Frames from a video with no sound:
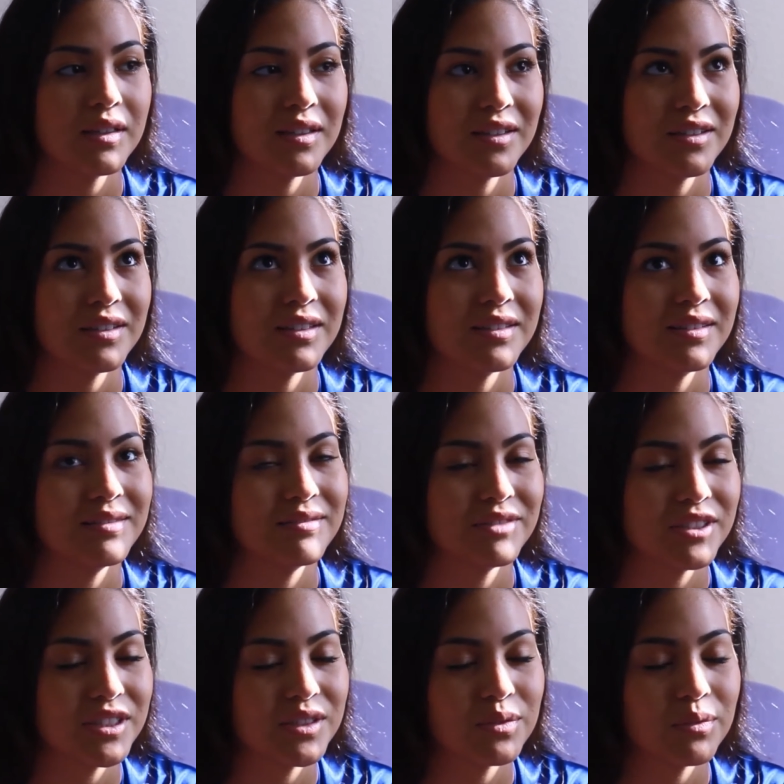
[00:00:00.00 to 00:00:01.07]
could
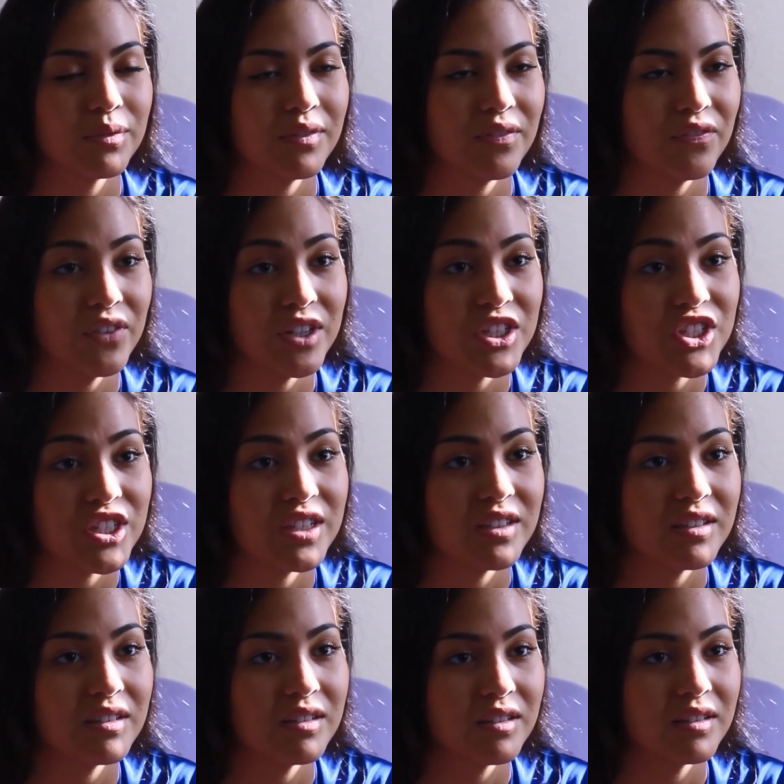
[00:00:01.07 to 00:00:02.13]
just finish it
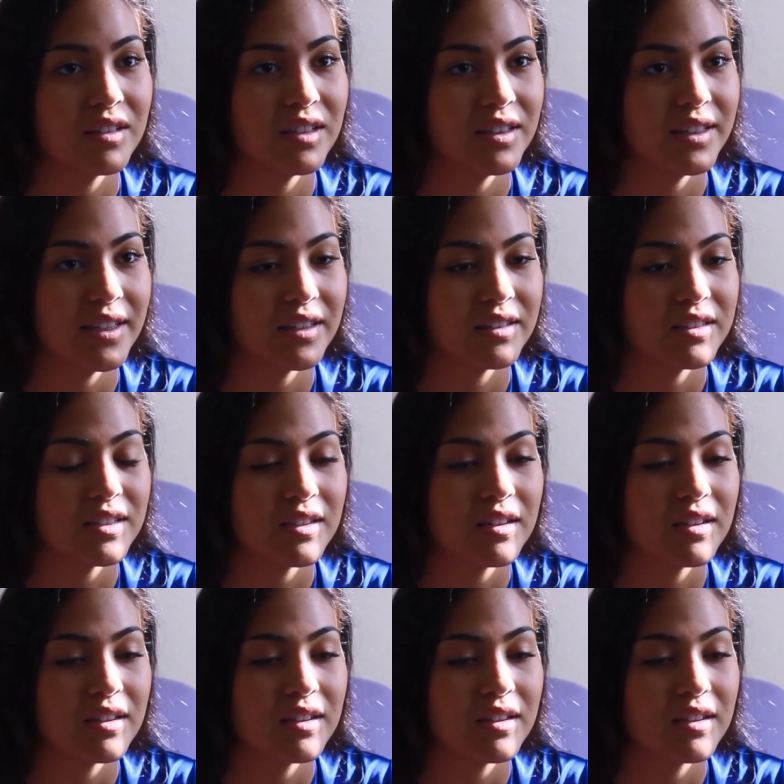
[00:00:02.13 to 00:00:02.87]
in the end.